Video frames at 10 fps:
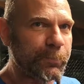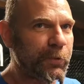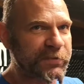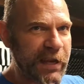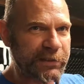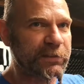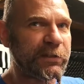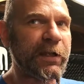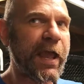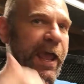both
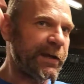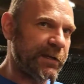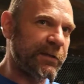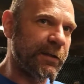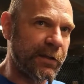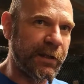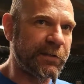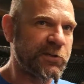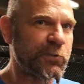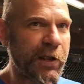technically and
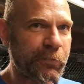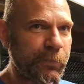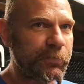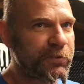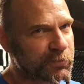in the strength room.